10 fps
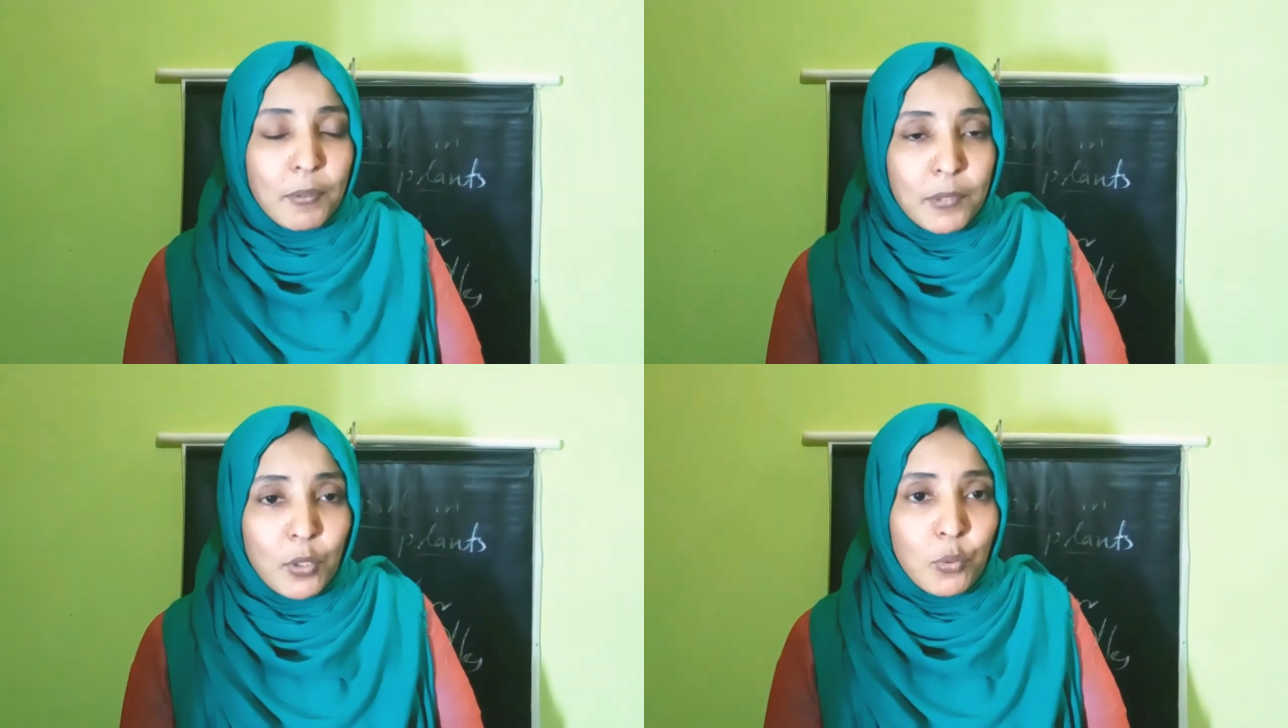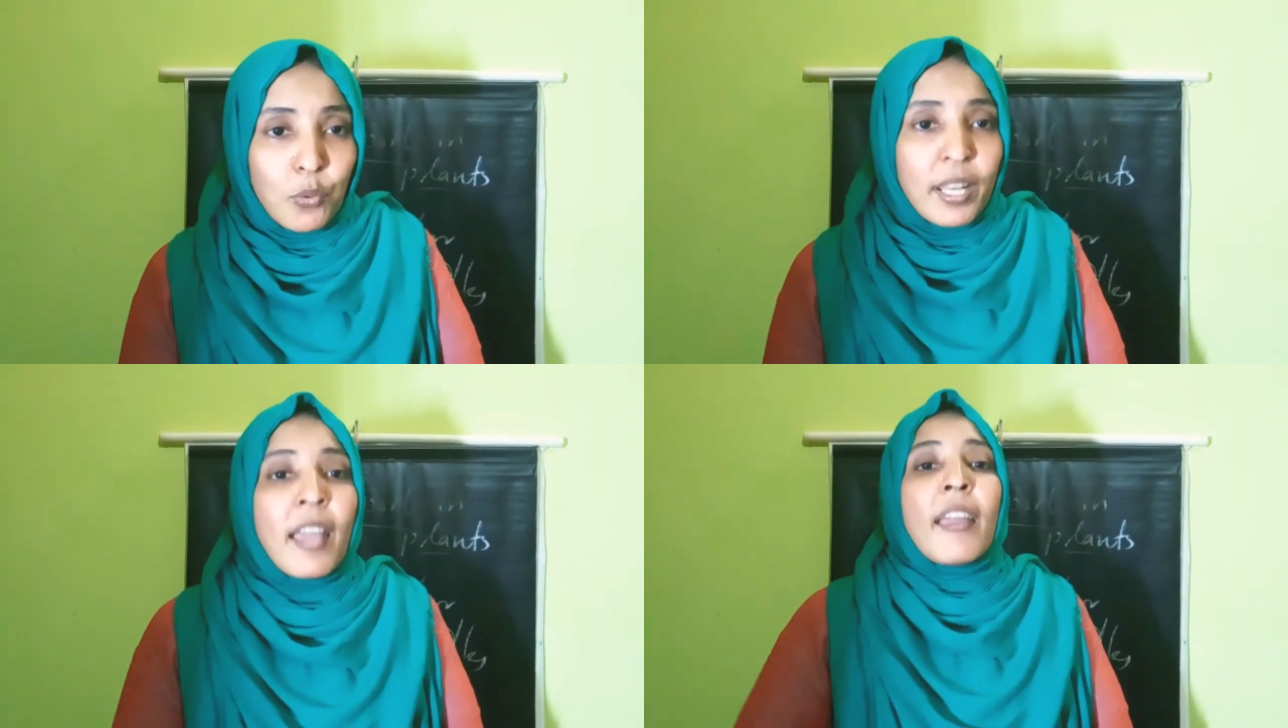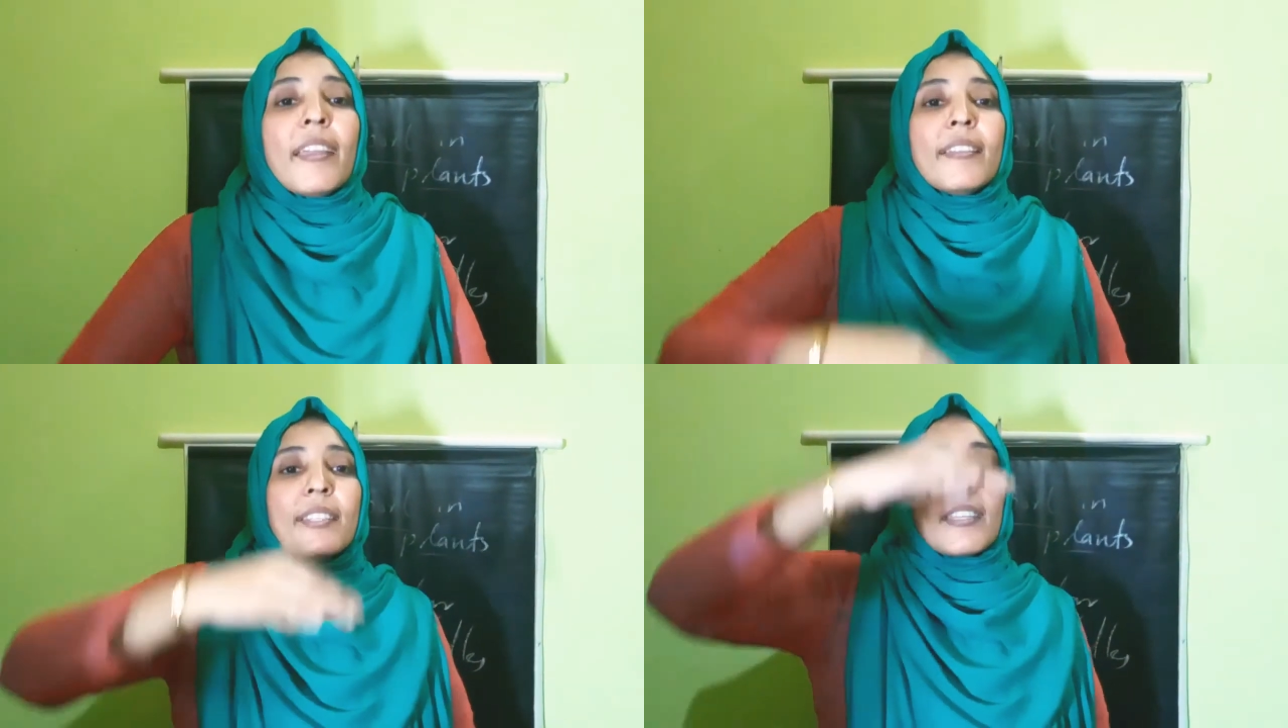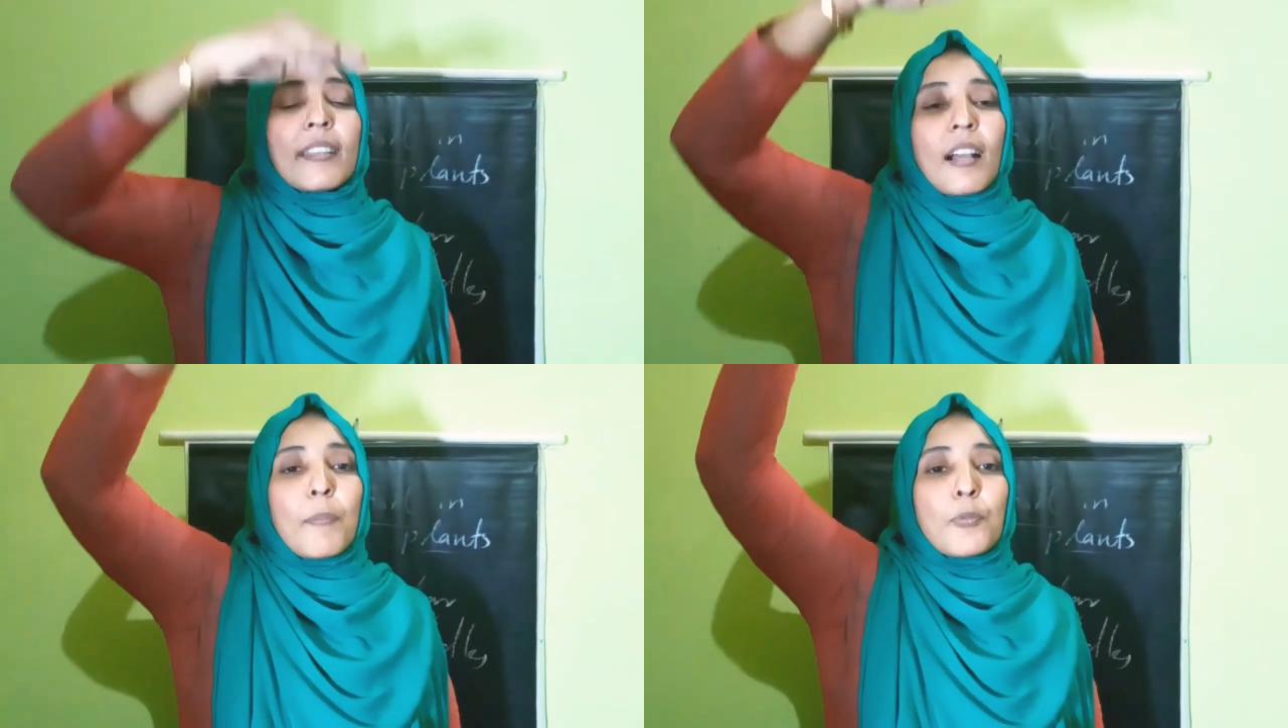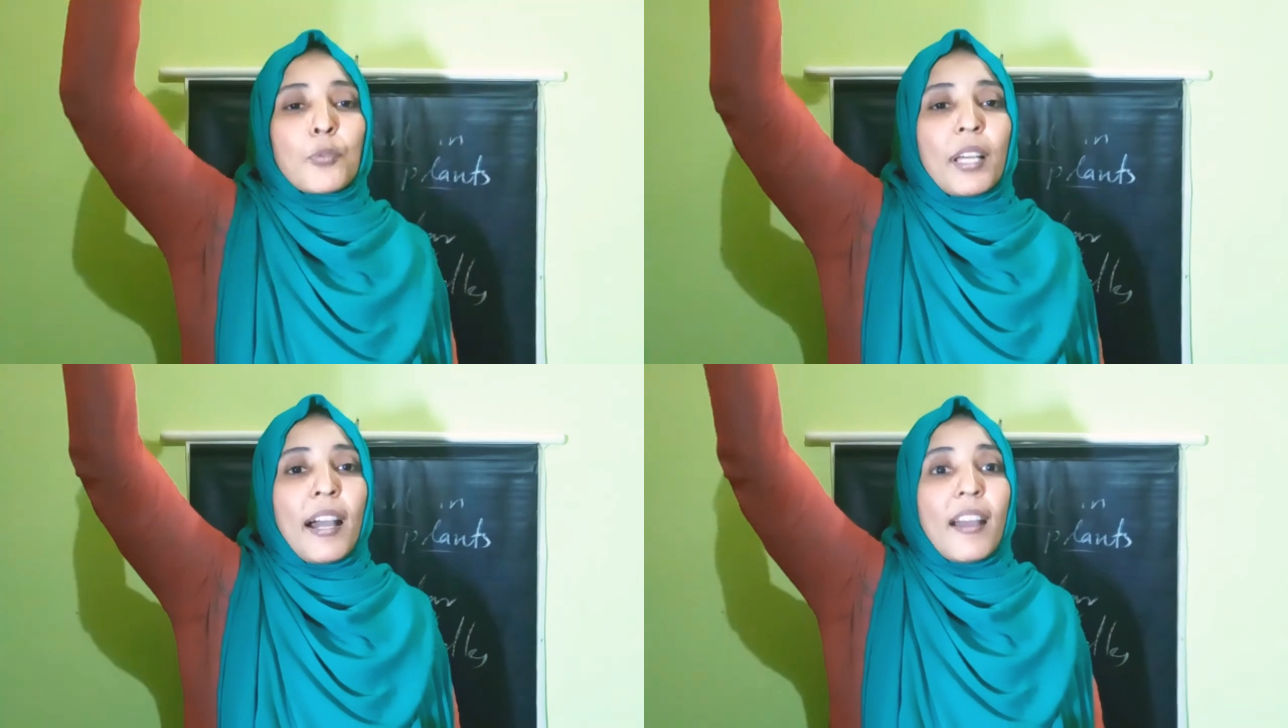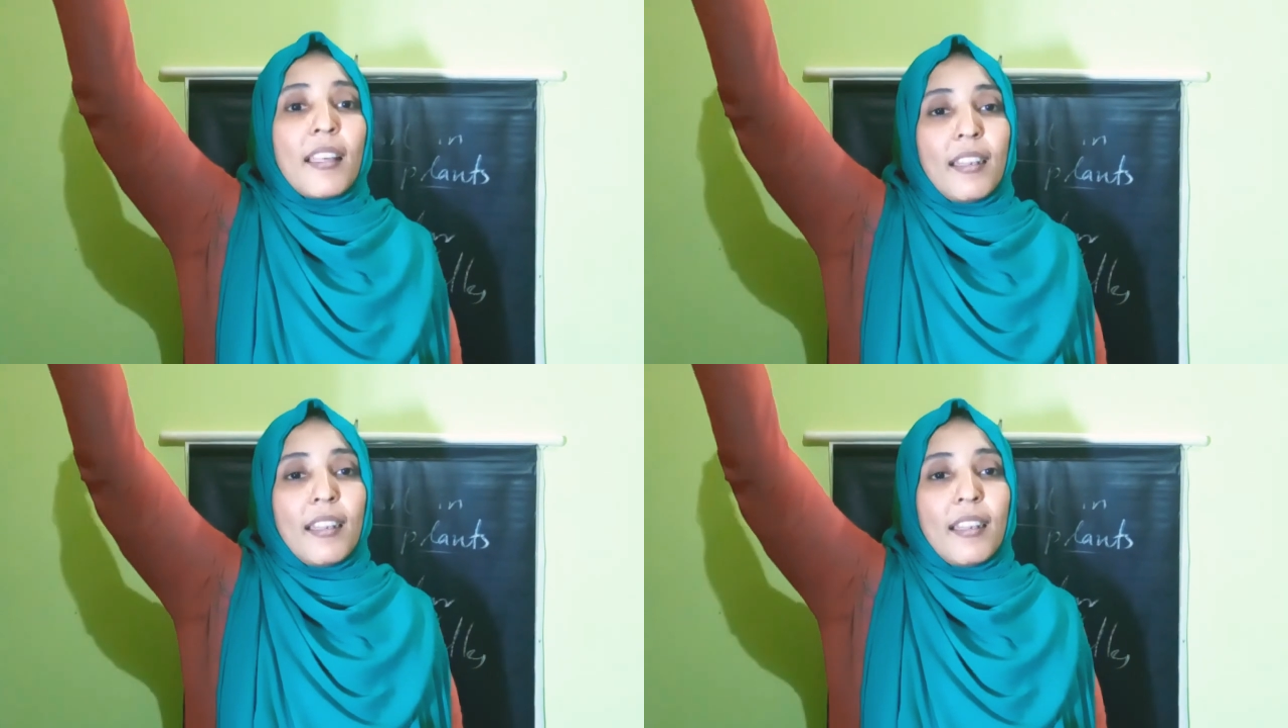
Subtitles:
from the root ending up to the